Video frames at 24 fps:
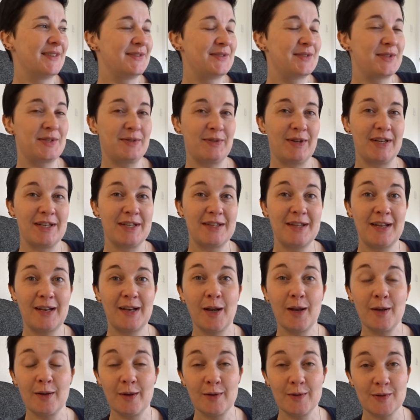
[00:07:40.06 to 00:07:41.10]
Just read a thing
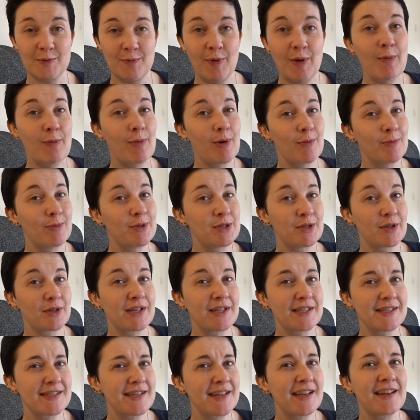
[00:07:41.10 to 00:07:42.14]
like loads of people will be
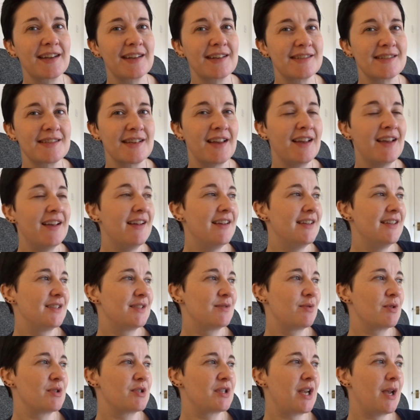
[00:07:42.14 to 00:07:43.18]
chucking sickies
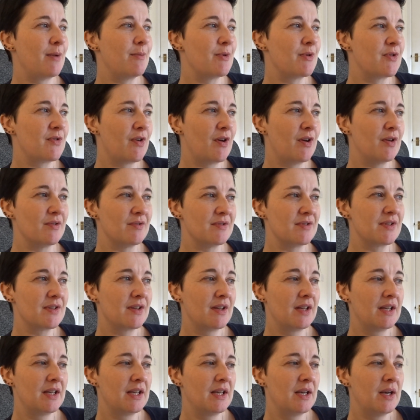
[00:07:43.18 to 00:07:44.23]
to watch Game of Thrones.
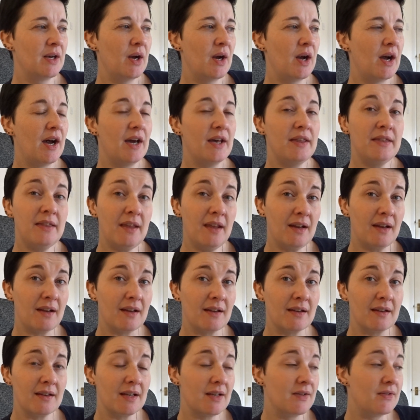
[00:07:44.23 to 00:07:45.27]
I
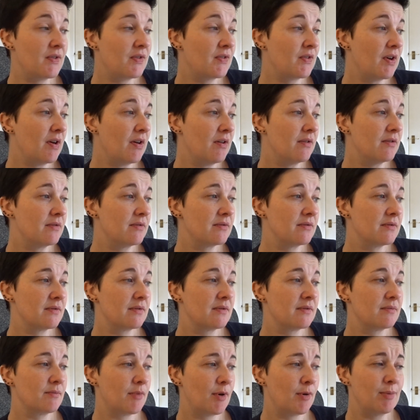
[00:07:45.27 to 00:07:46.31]
think if you've got
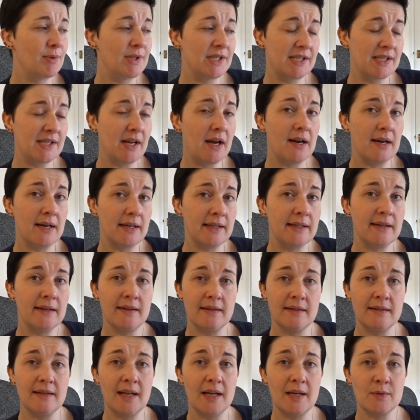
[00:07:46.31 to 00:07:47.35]
probably Sky
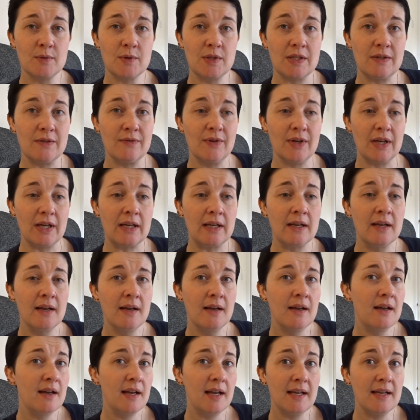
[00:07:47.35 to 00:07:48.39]
and Now TV,
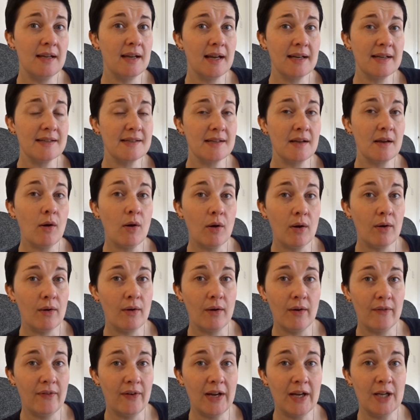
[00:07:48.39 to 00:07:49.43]
it has it
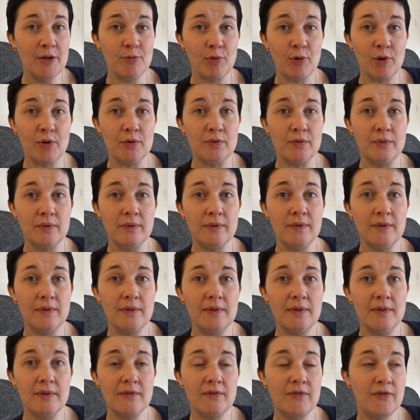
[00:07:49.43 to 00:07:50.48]
available
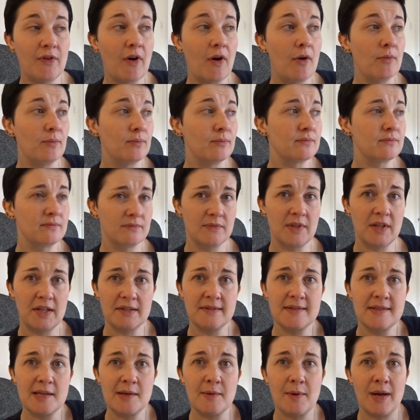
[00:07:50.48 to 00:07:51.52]
from
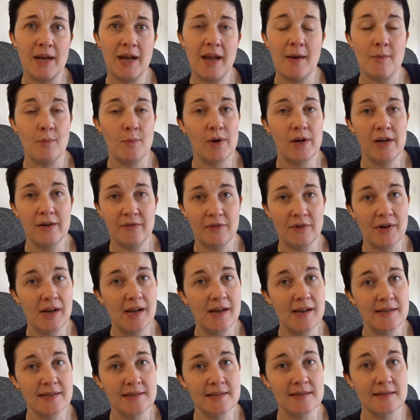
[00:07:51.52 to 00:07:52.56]
like 2 a.m. whenever it
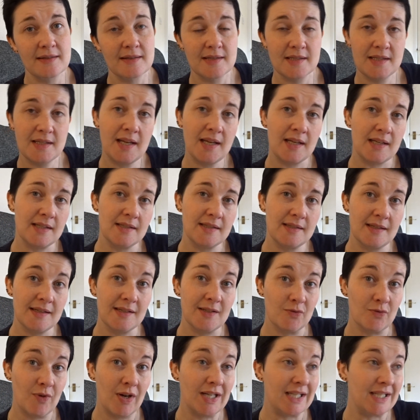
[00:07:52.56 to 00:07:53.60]
airs in the States.
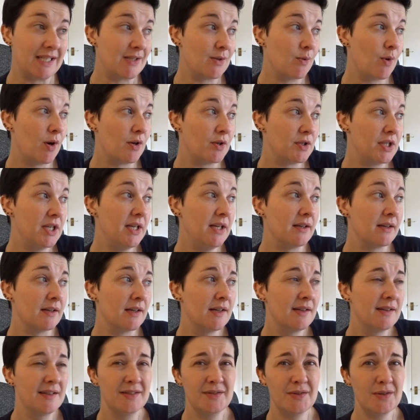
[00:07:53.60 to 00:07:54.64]
It's ready to watch here.
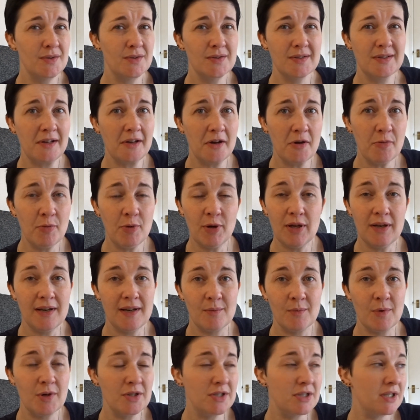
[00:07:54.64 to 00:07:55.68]
So just get up early
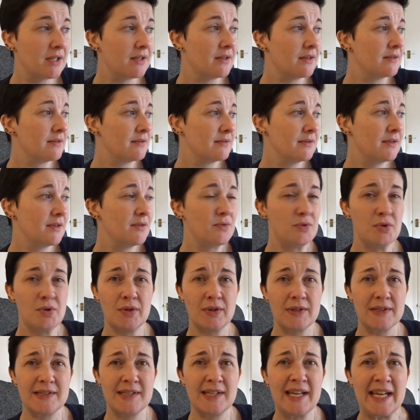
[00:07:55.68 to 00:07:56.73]
and watch it. Don't
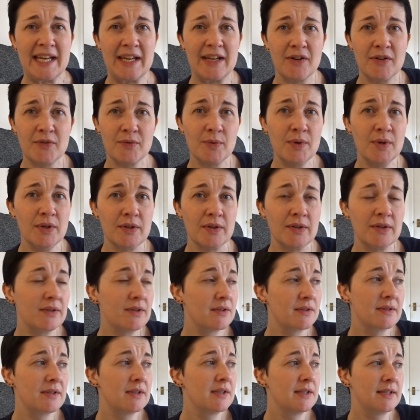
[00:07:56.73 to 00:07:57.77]
chuck a sickie off work.